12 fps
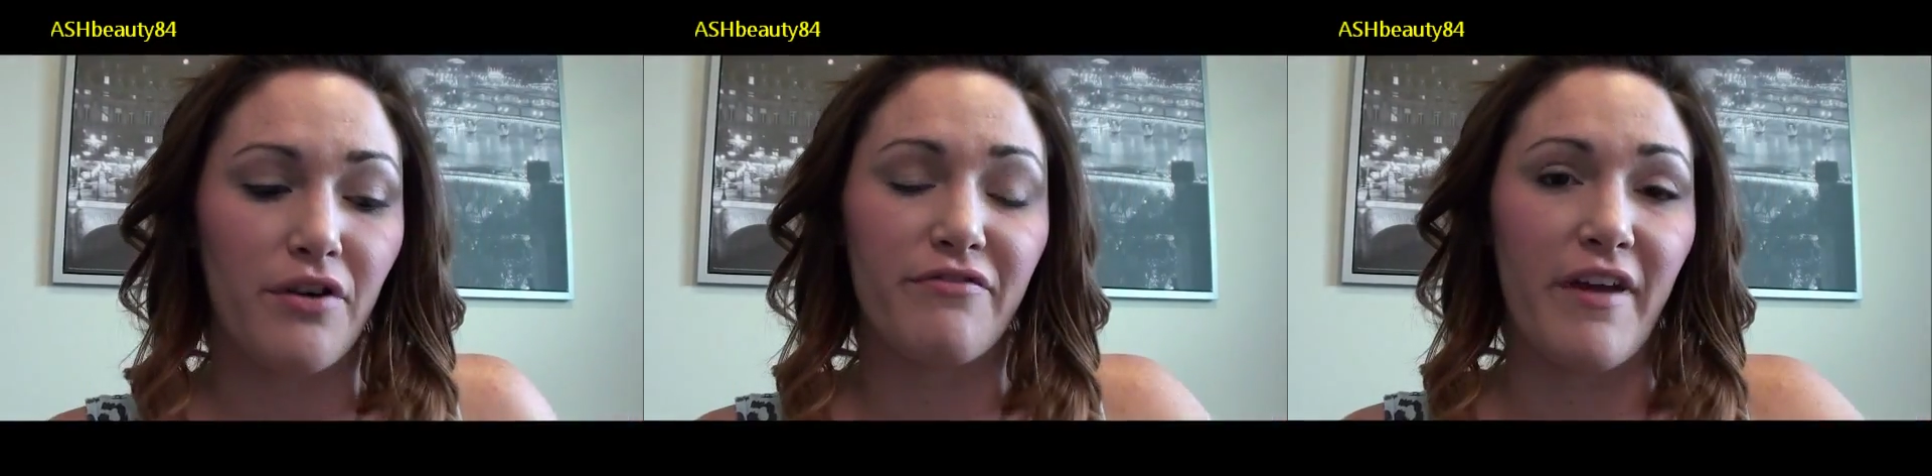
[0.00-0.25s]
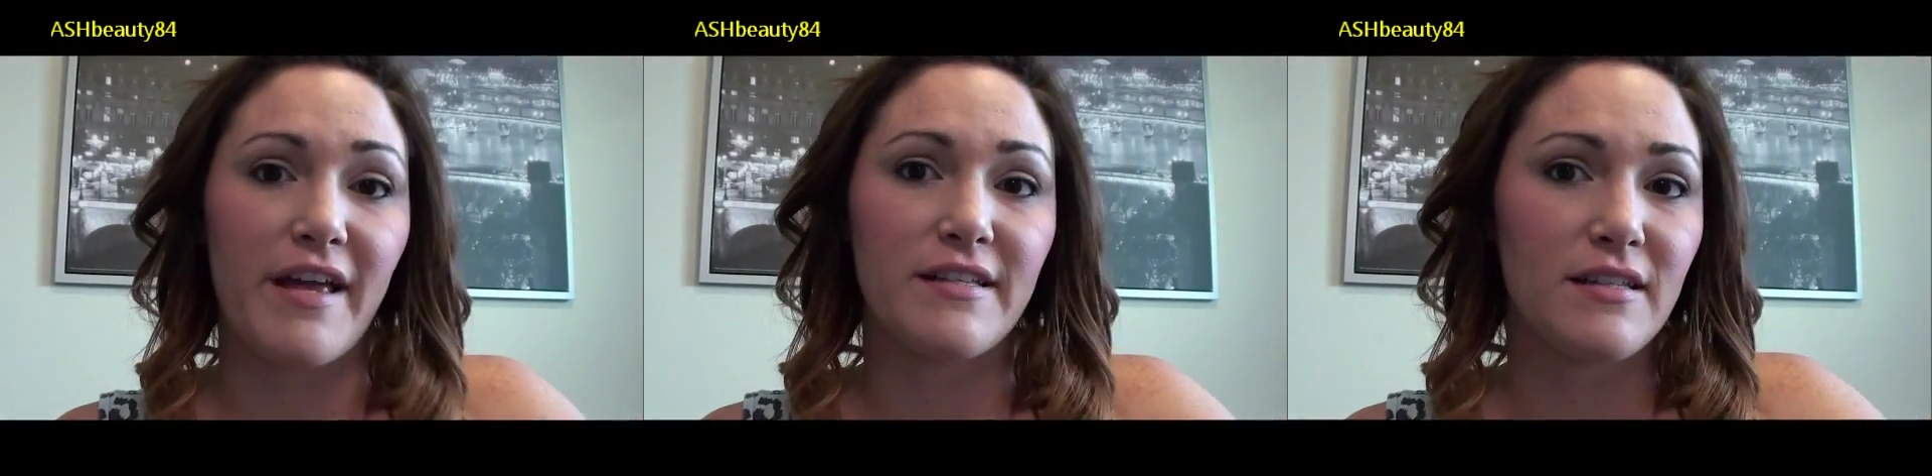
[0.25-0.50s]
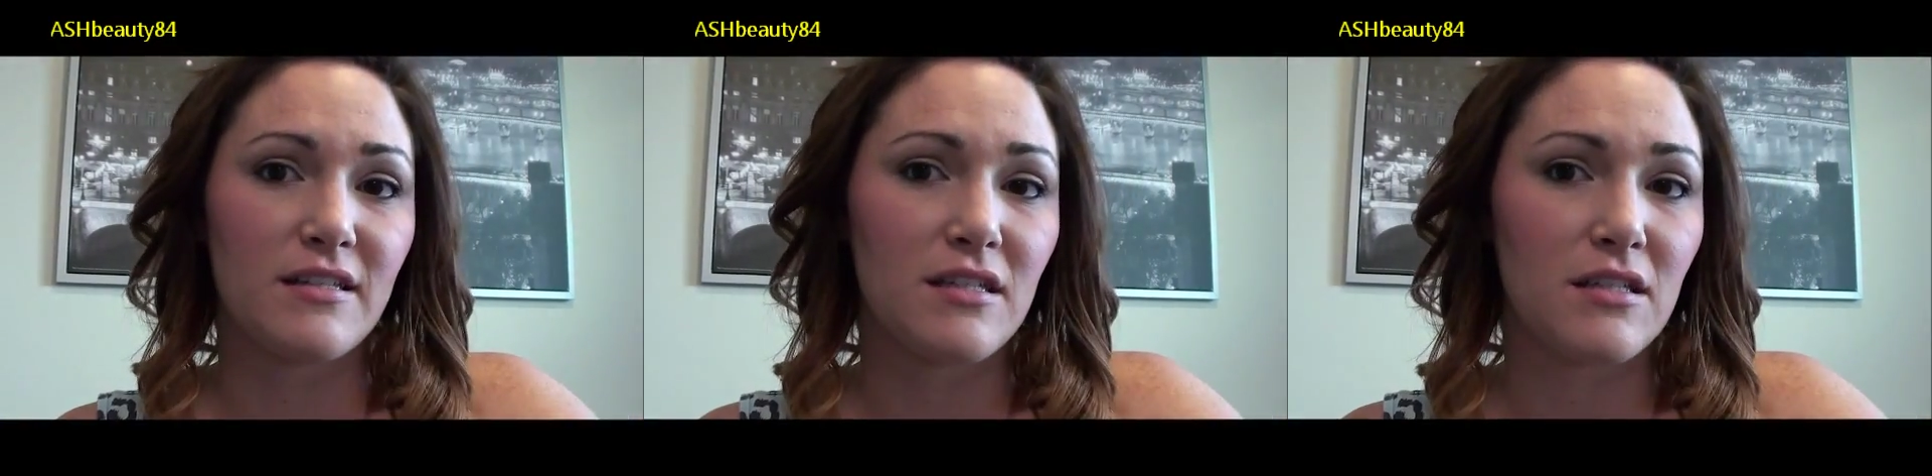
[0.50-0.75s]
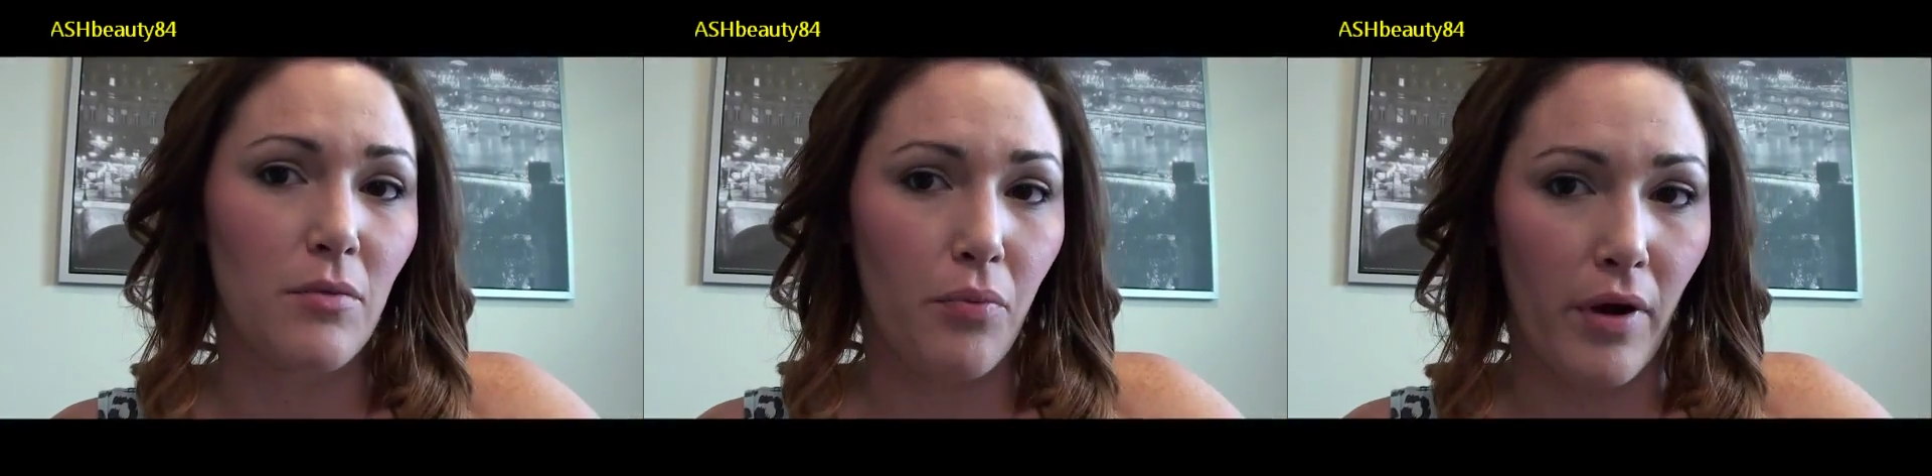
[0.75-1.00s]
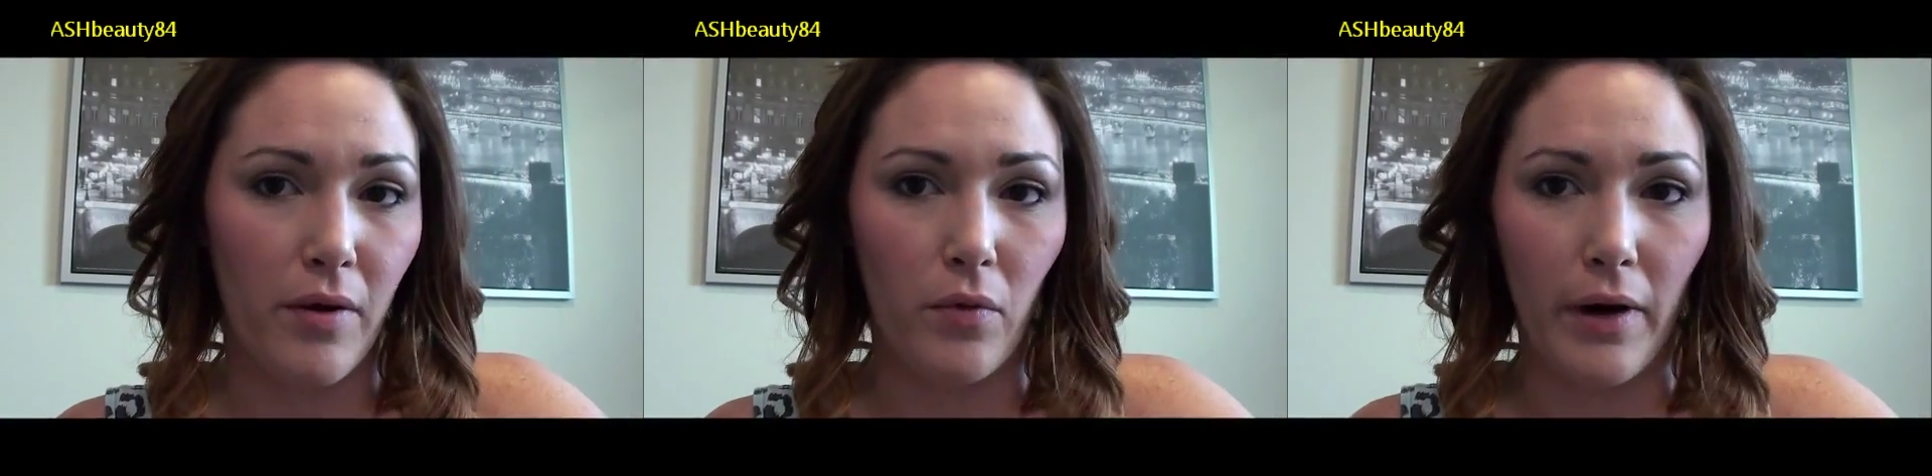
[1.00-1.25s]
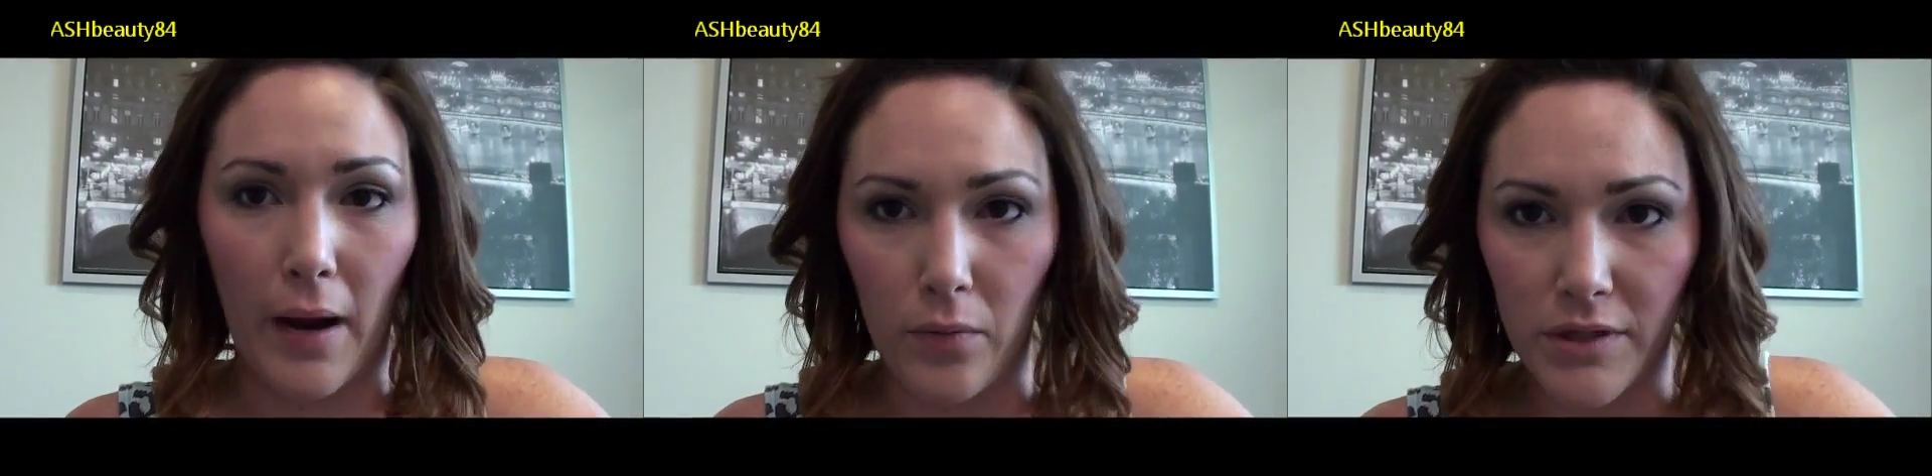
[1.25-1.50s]
your face, this is the point
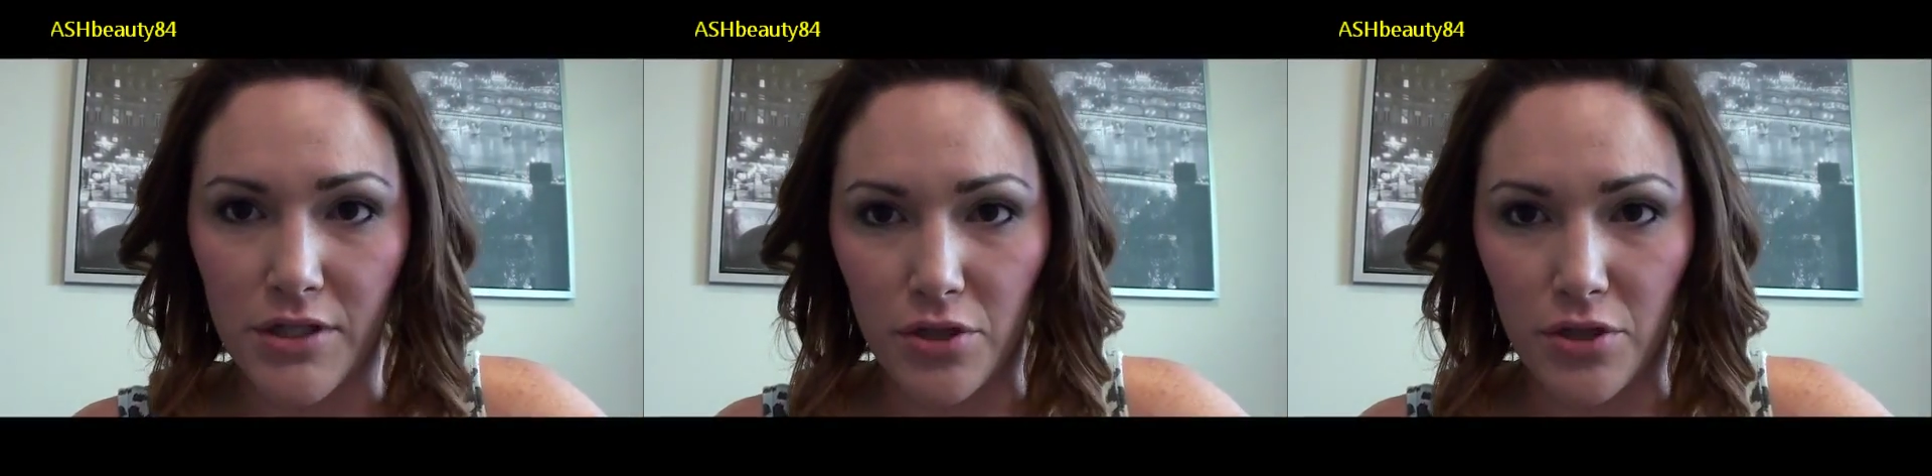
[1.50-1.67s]
where I would